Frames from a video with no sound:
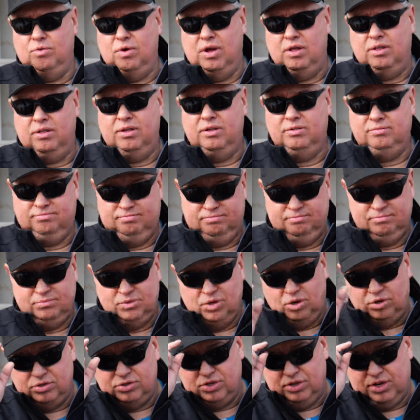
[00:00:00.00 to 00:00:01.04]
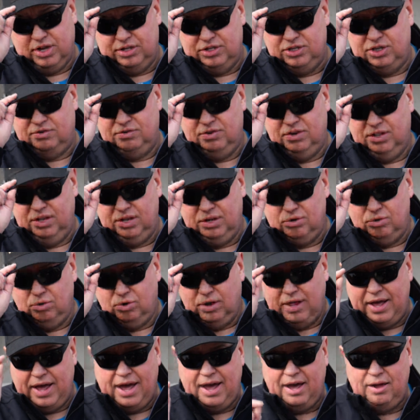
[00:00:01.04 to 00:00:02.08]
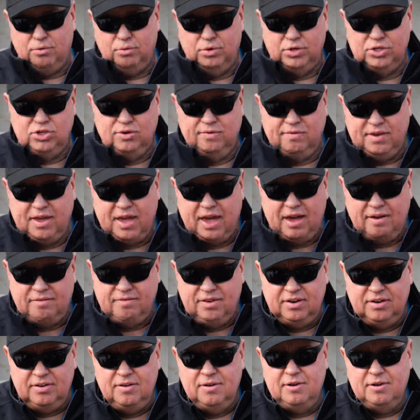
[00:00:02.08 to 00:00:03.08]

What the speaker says: Well, it also gets you a really cool hat, which if you haven't